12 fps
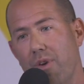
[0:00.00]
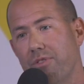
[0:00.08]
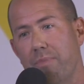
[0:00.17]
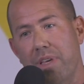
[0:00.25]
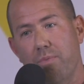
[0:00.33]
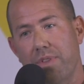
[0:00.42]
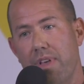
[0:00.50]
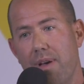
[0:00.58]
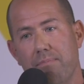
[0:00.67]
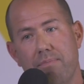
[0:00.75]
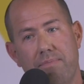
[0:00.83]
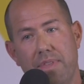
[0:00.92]
I was meeting with
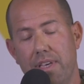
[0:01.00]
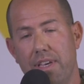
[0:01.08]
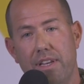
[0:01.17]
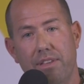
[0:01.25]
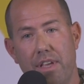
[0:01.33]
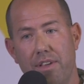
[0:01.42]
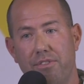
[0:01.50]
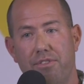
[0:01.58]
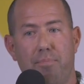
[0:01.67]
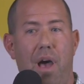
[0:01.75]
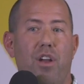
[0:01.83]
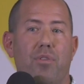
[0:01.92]
them. It
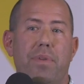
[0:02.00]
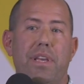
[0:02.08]
inspired